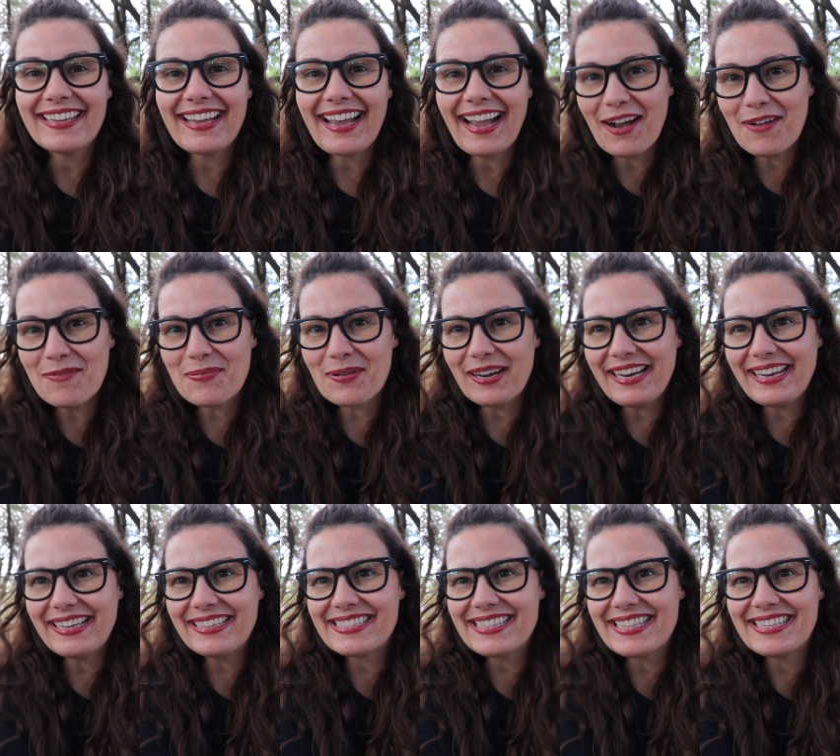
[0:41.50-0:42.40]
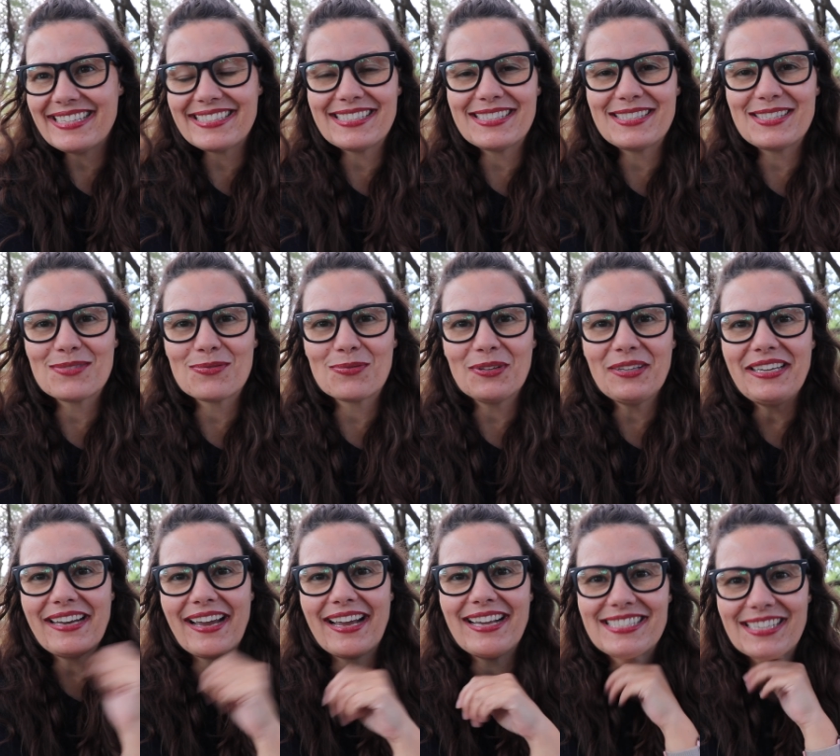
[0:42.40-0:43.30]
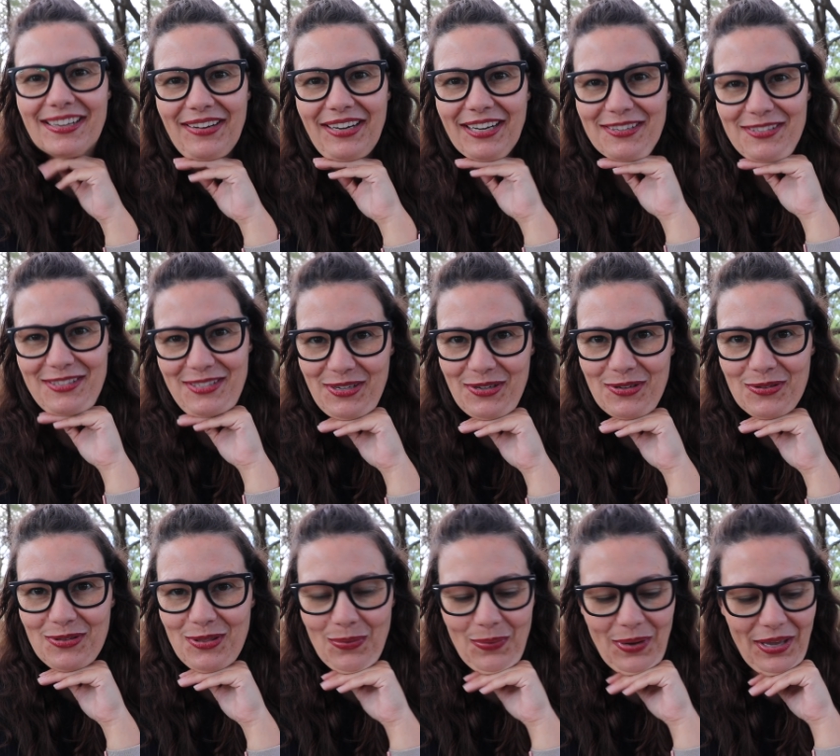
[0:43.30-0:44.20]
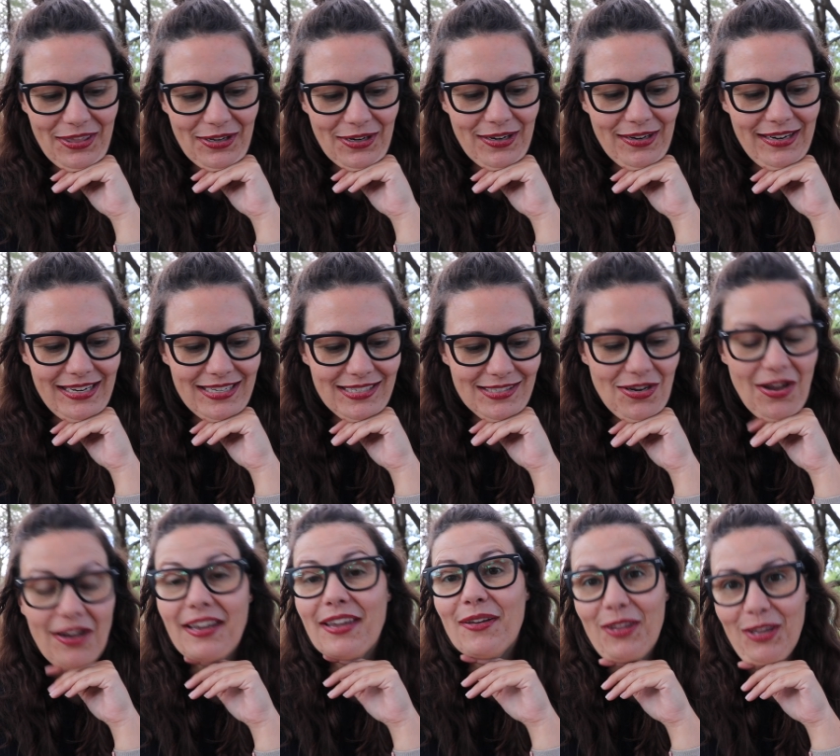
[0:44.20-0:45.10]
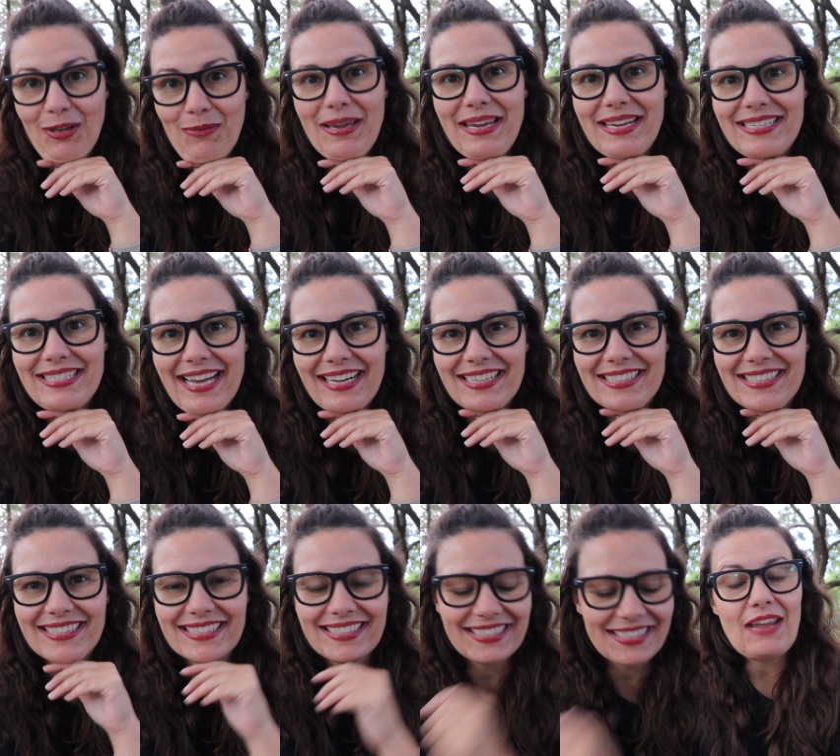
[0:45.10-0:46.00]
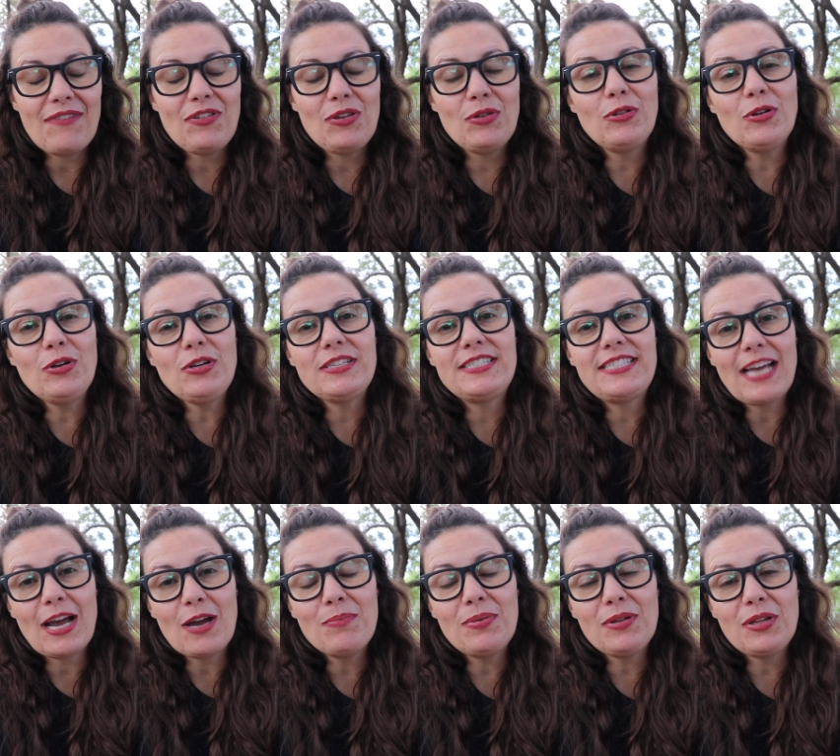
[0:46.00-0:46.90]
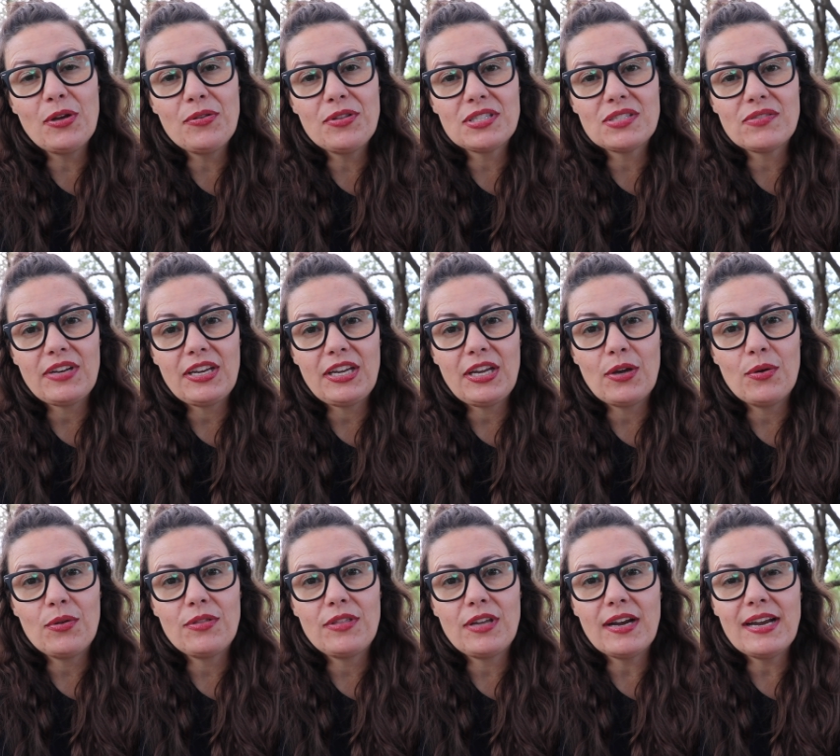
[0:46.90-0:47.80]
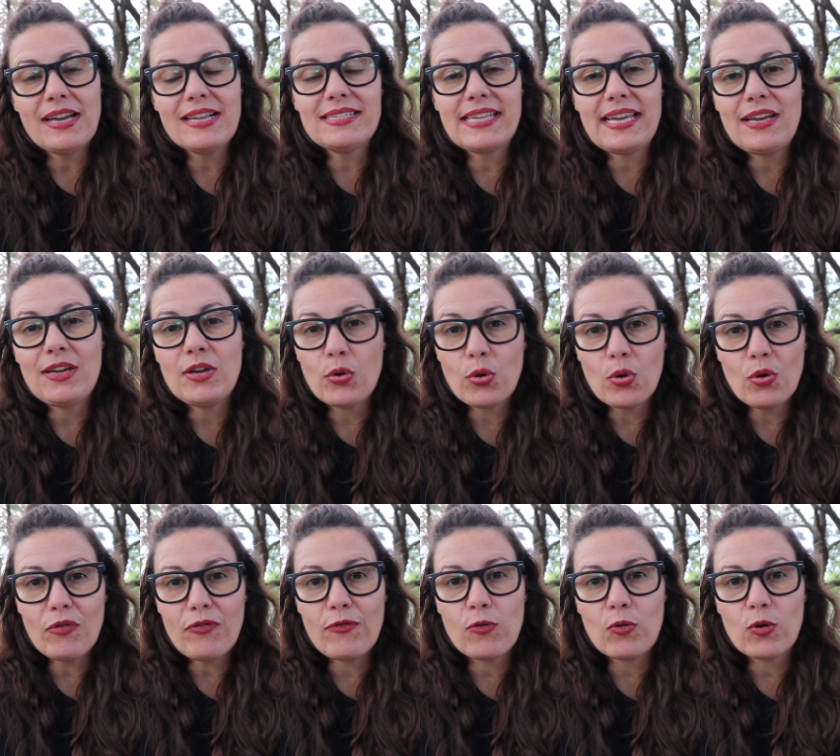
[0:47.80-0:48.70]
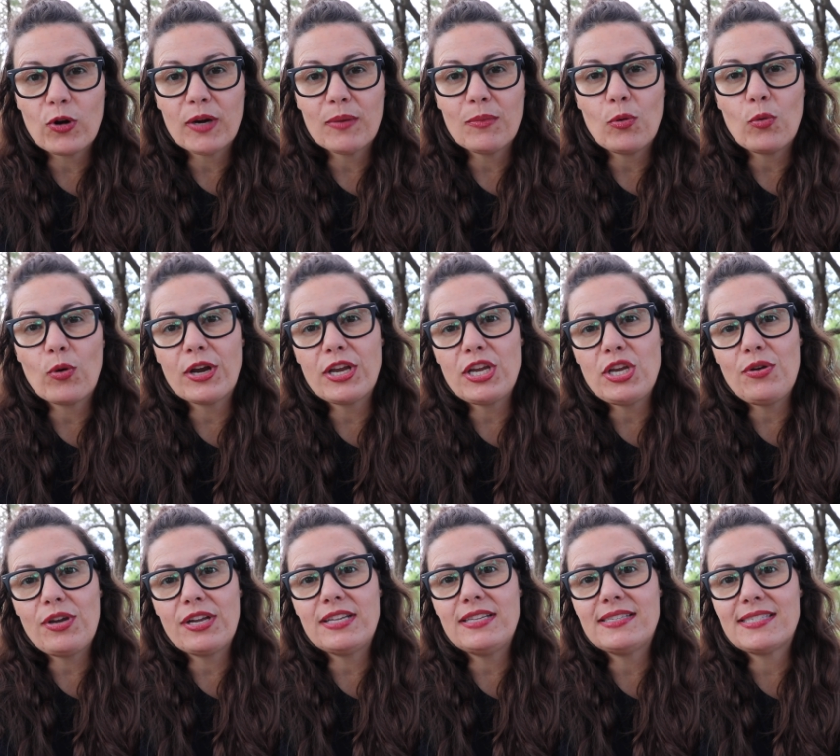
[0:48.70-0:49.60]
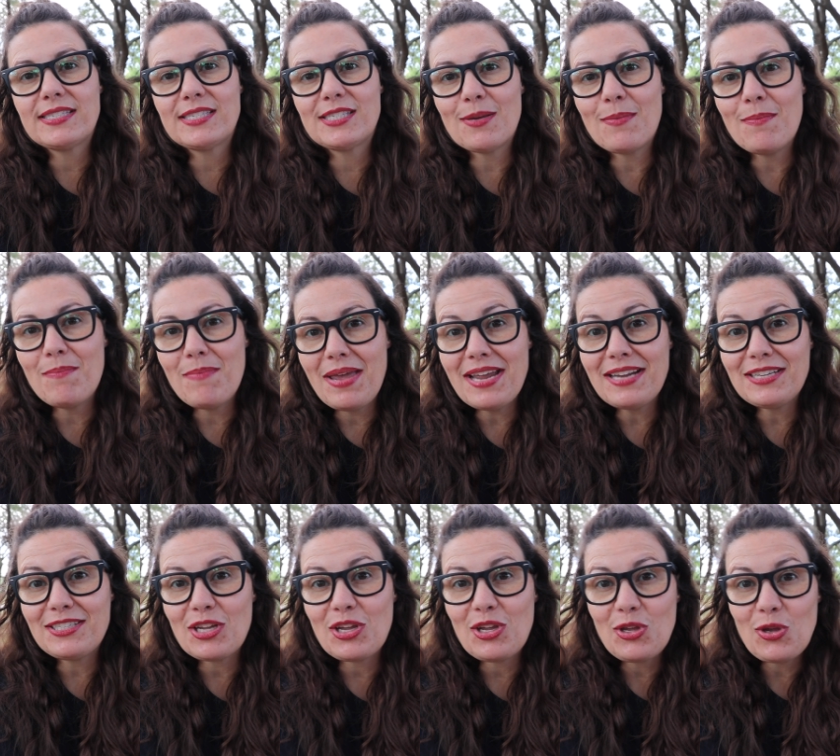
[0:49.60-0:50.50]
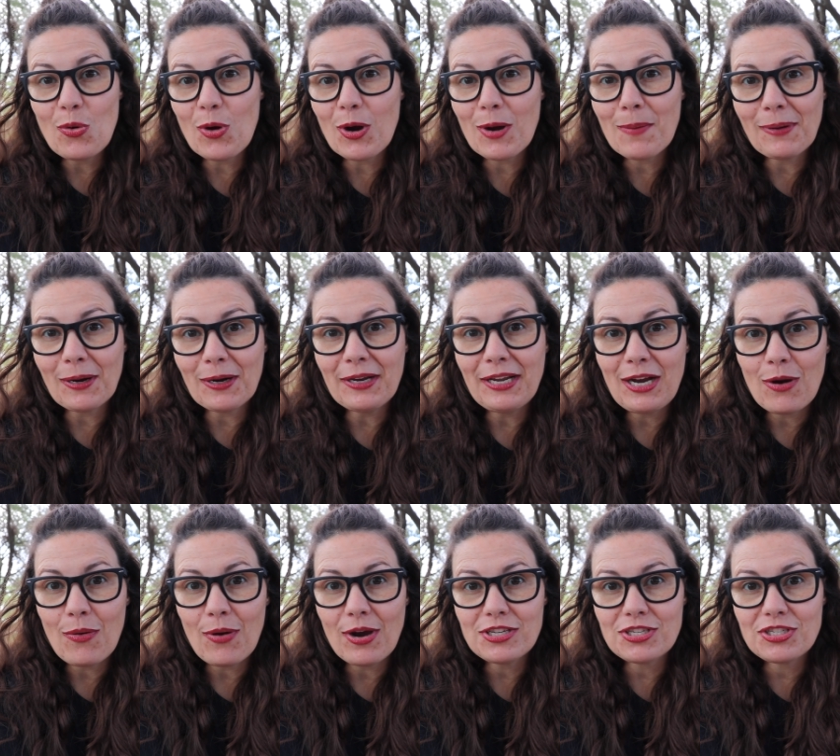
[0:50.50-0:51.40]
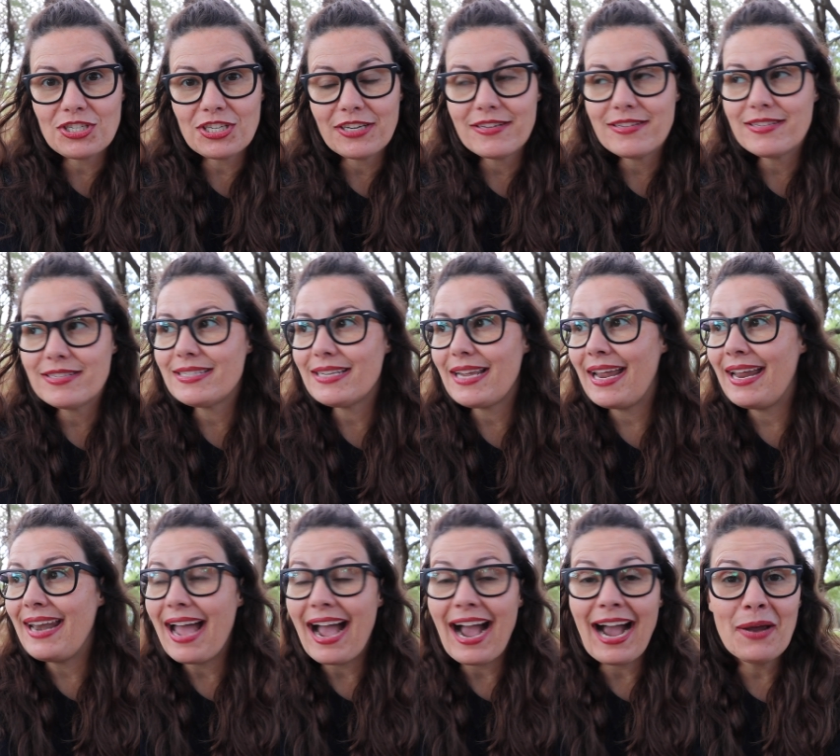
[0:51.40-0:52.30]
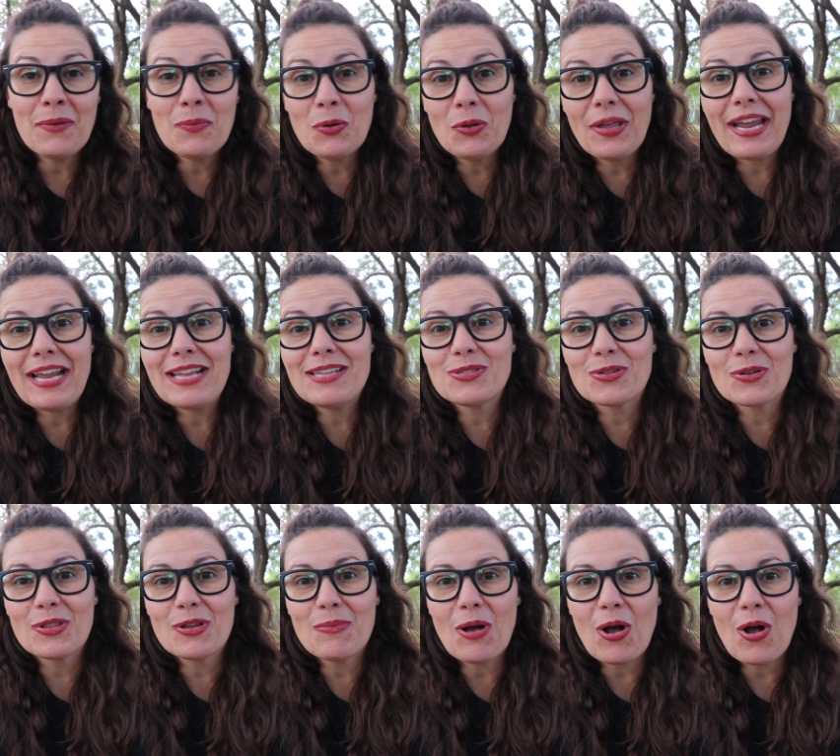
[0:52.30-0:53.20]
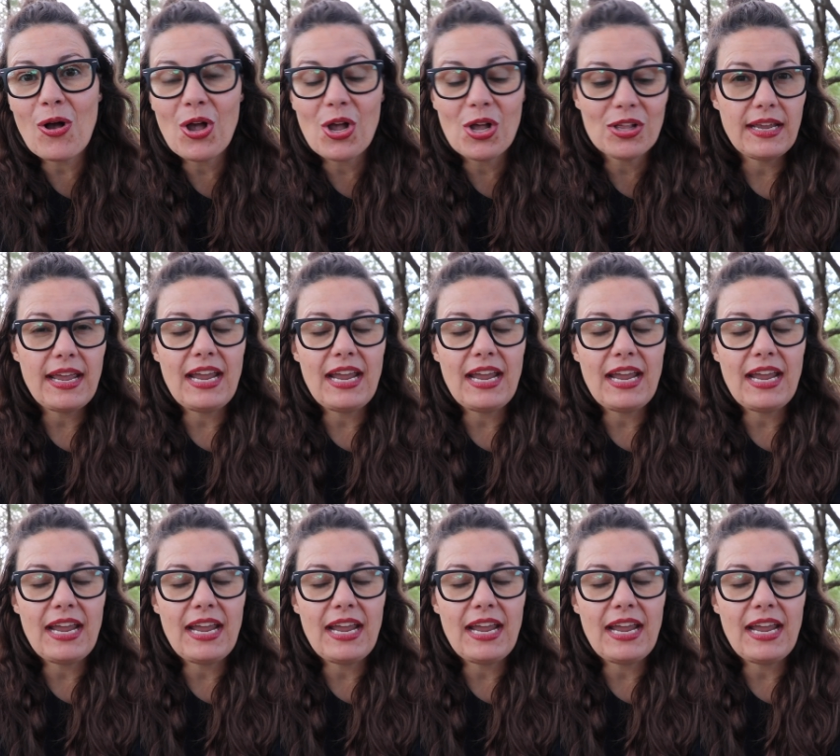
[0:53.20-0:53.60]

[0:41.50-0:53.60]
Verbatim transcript: How pretty is this? It's really nice out here too. The weather is not killing me in Texas. If you look down below this video, there is a Google form where you can submit your burning questions, and I will answer them all.